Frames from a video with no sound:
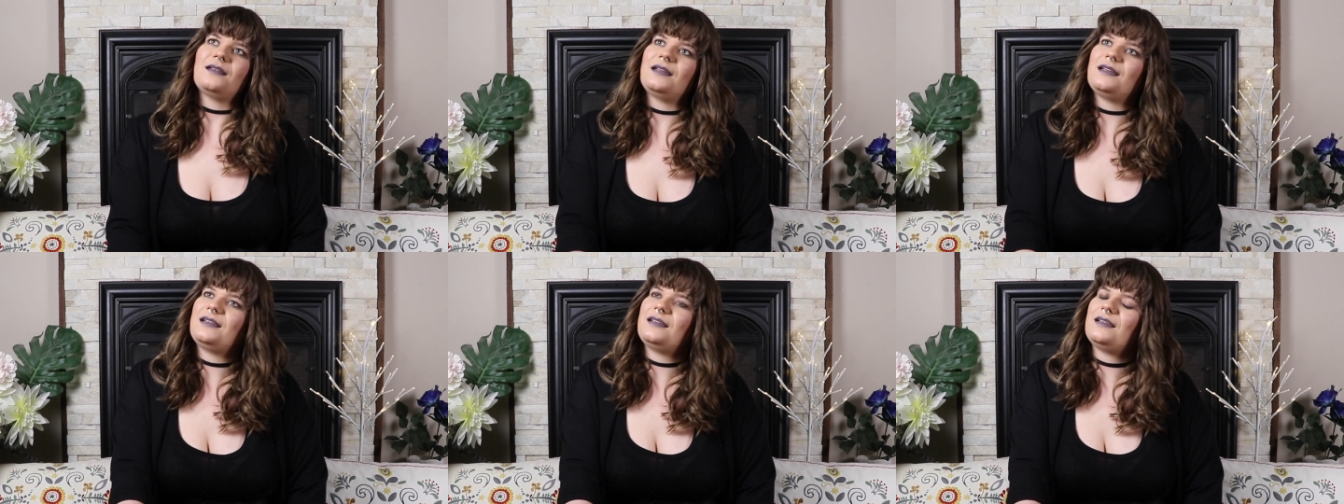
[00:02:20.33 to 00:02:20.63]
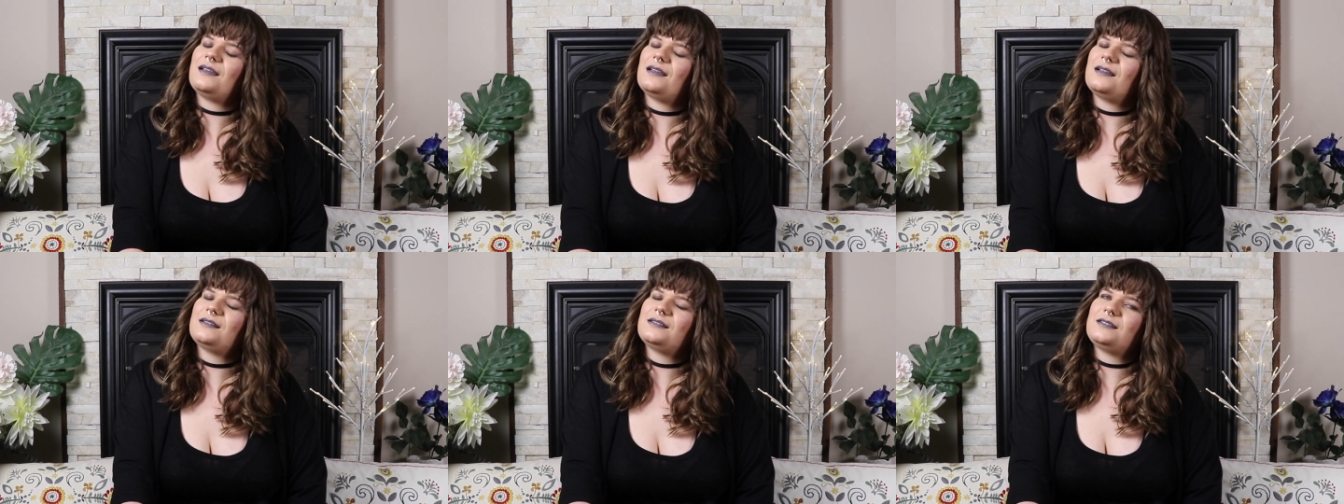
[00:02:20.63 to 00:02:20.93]

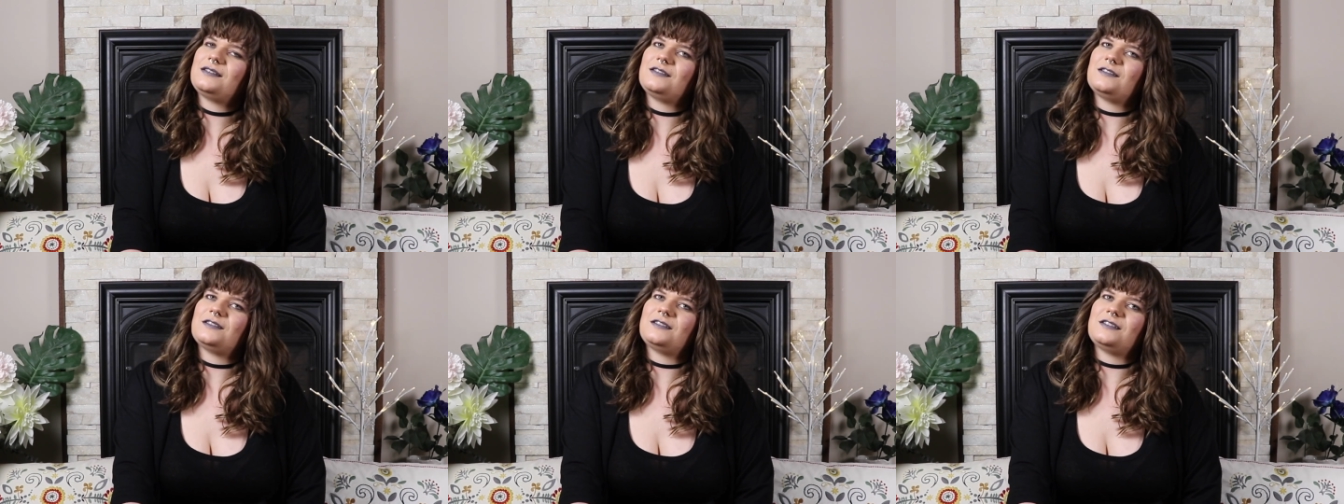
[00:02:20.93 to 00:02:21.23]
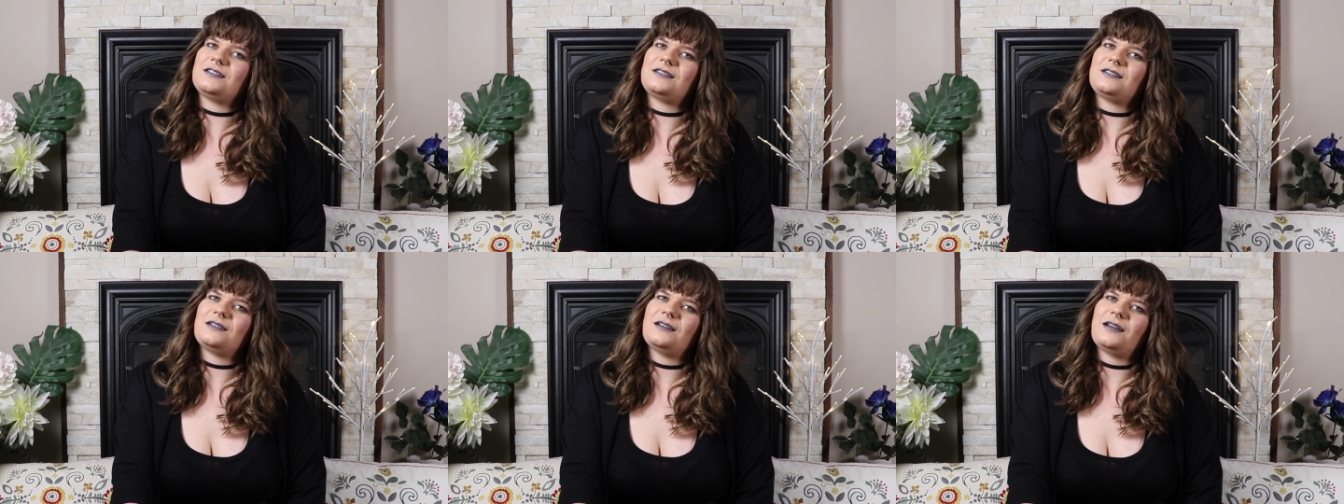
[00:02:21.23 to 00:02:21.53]
I guess you'll
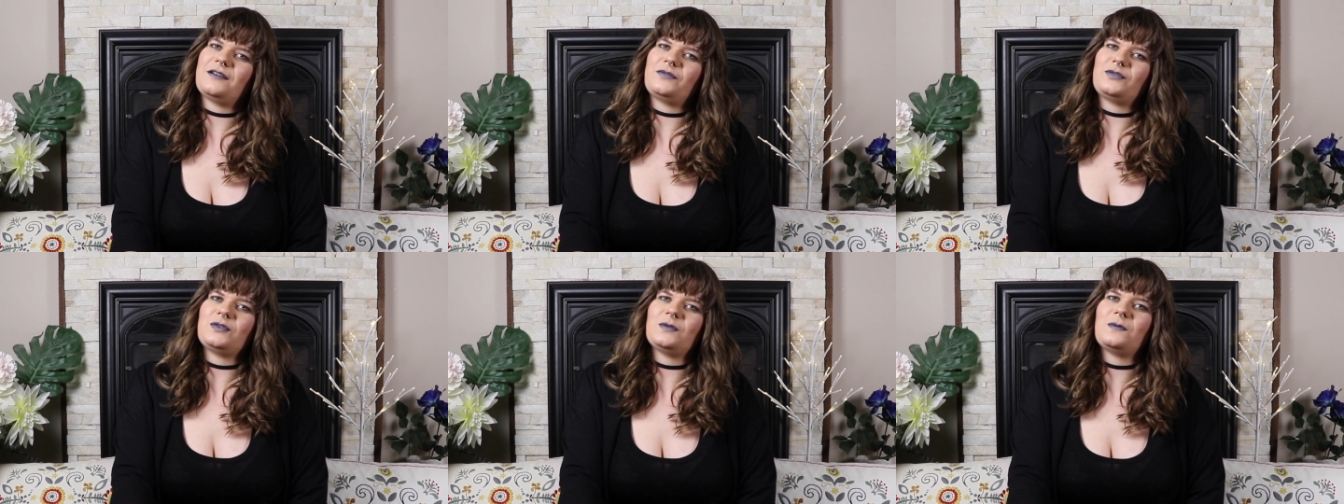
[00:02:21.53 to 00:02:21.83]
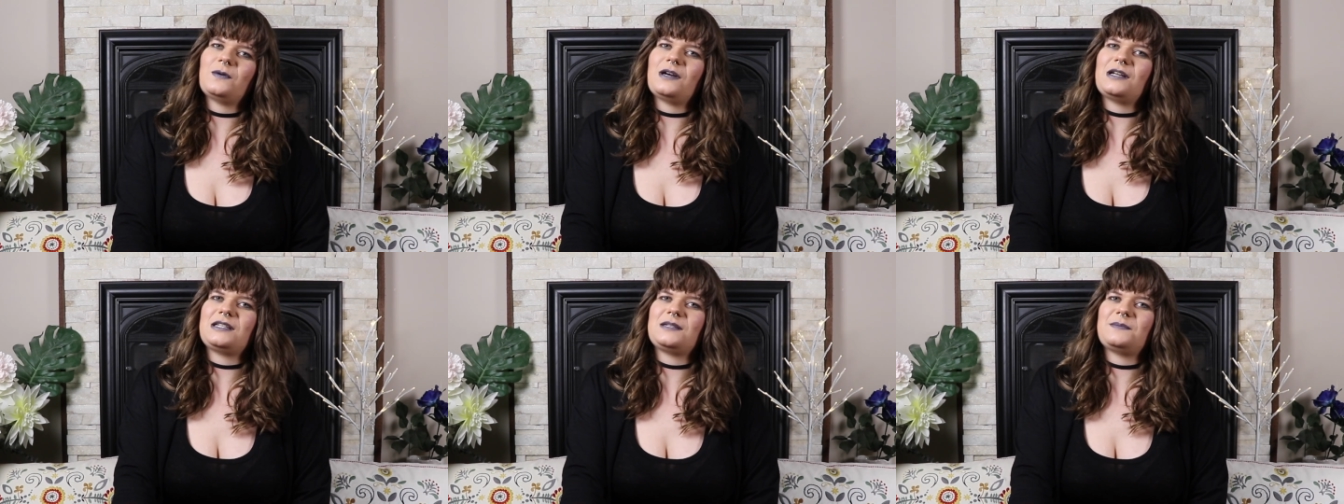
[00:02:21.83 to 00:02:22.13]
just have to
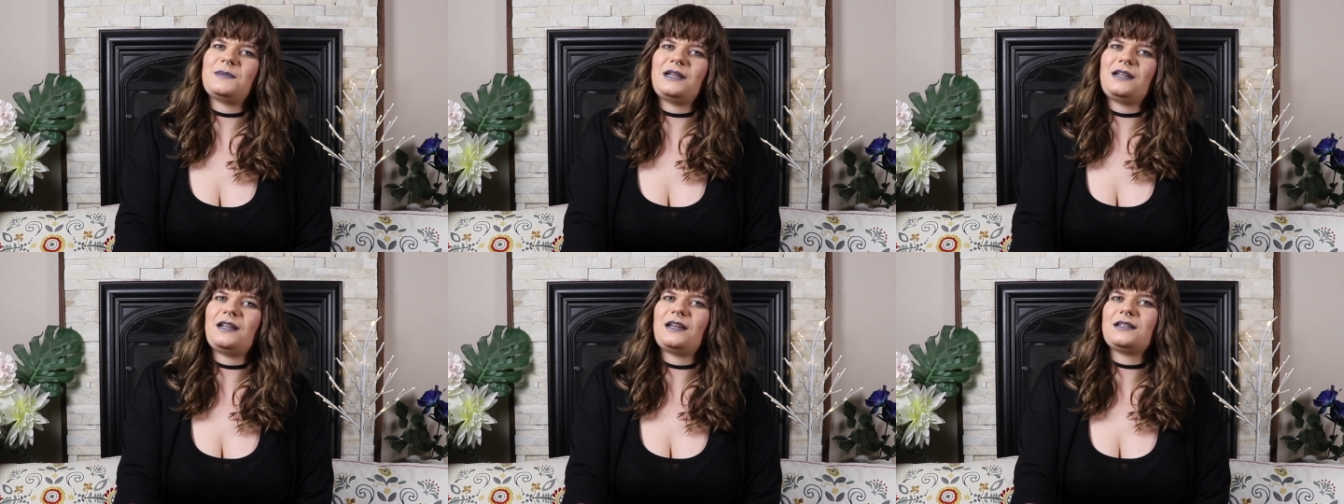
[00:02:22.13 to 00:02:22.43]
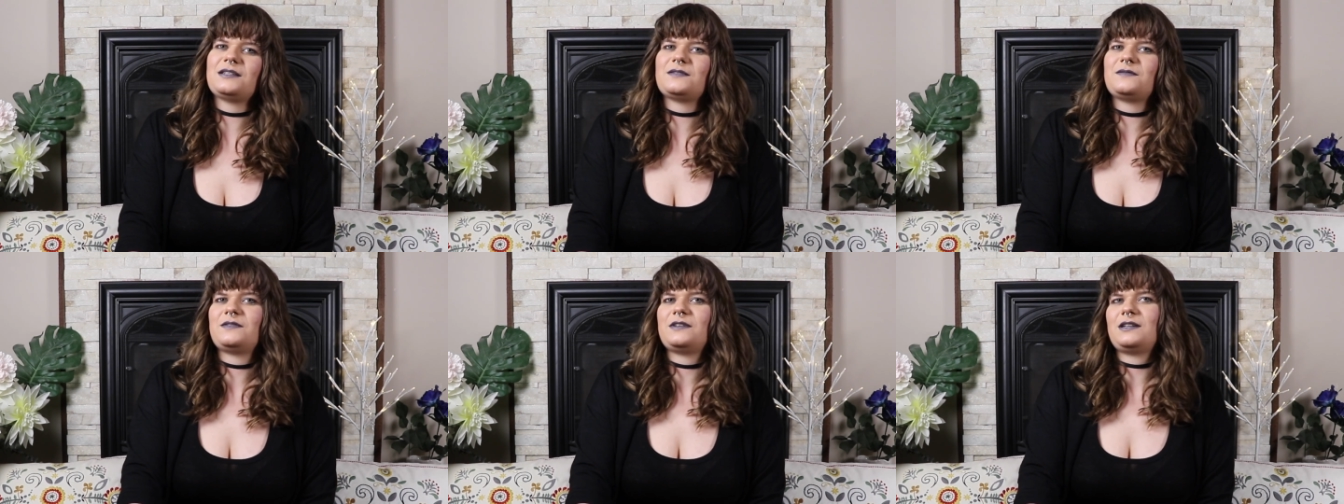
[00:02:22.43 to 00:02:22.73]
watch my
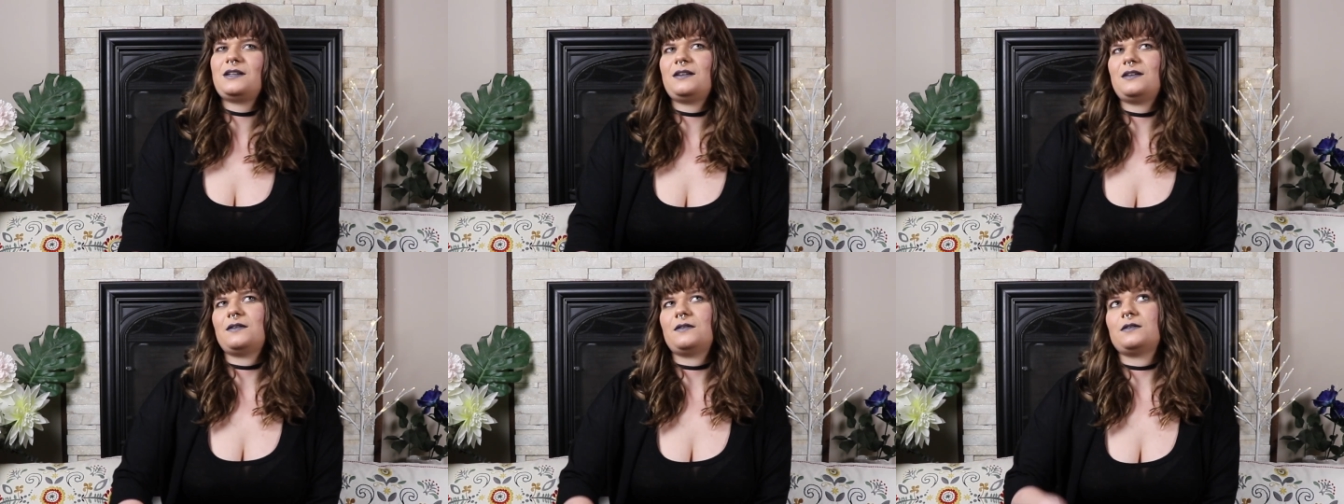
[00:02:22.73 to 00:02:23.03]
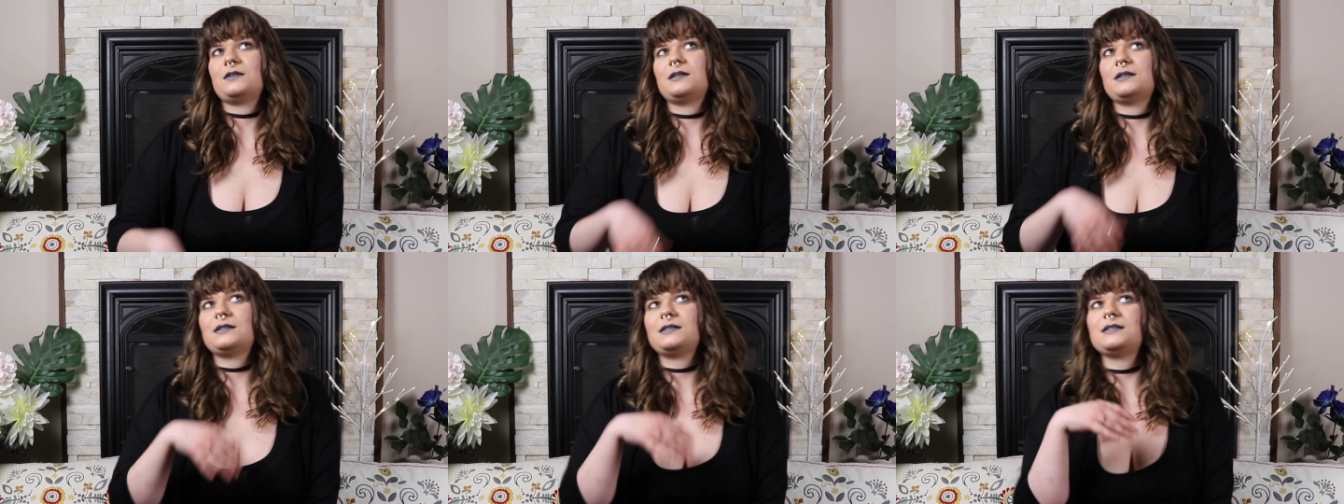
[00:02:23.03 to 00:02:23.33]
next
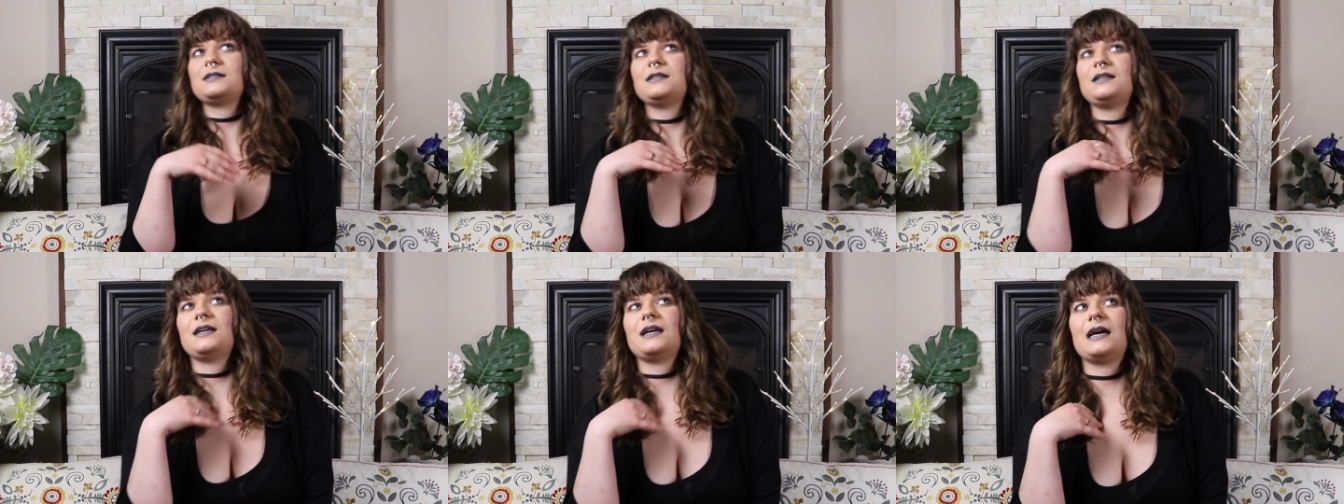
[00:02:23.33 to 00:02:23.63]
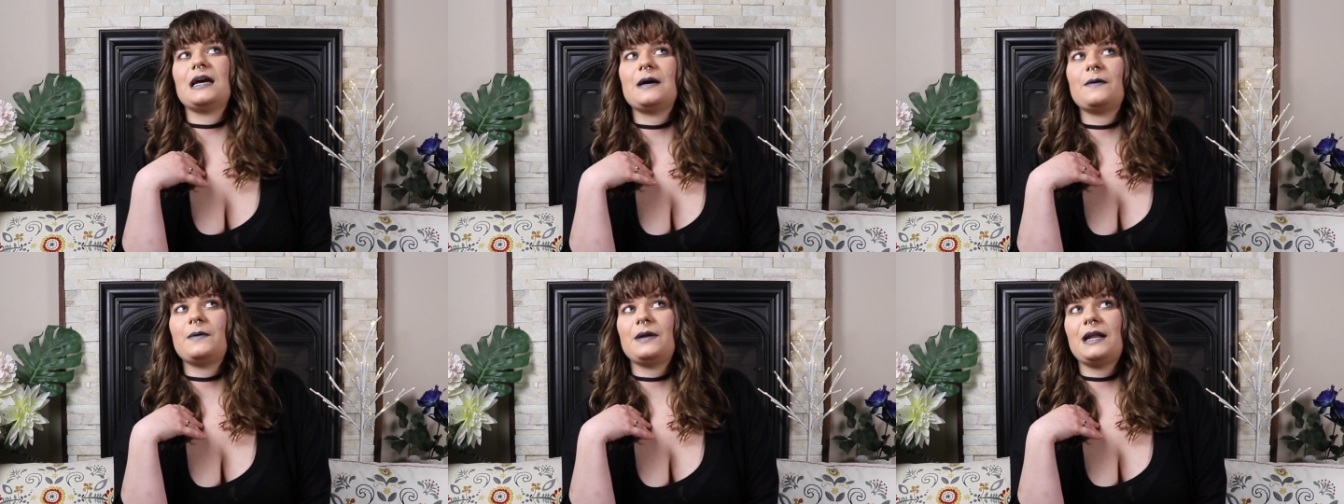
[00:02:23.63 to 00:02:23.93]
video to see
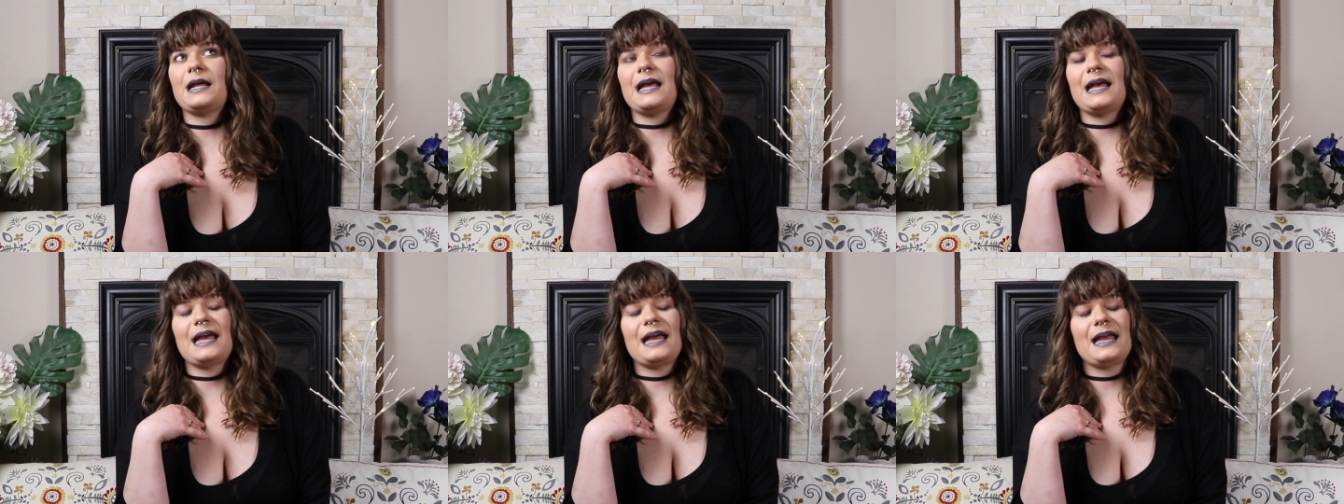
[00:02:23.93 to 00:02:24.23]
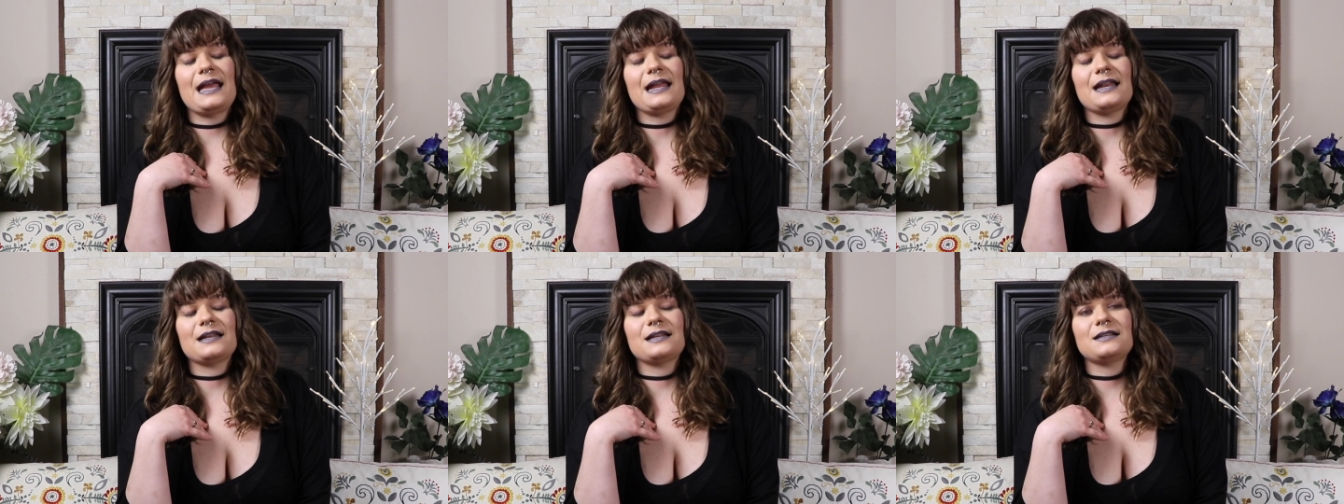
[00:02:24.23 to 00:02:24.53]
how it
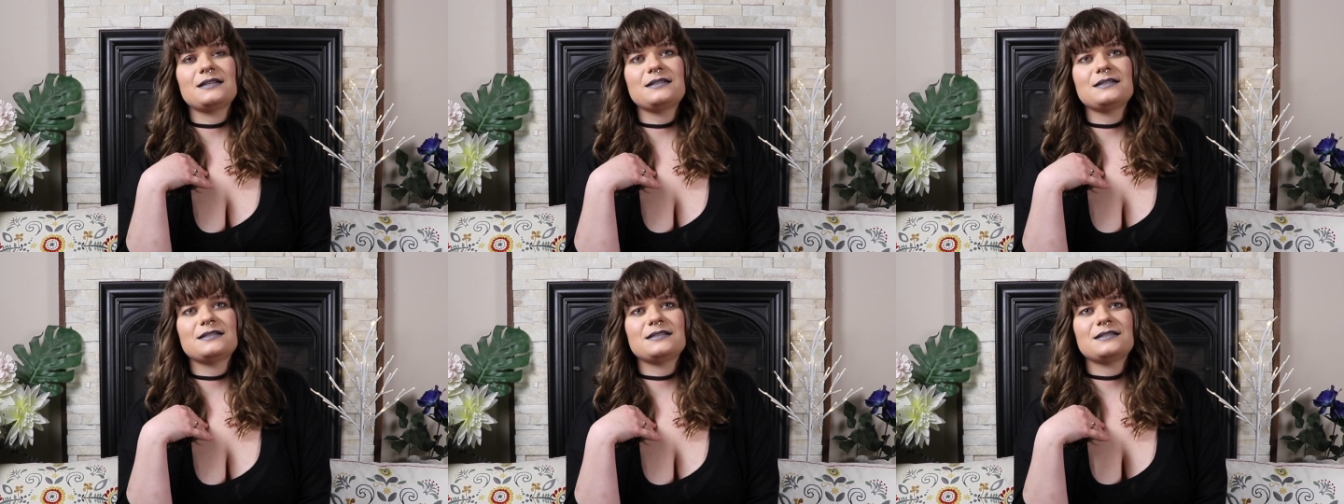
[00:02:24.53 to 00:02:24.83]
ends.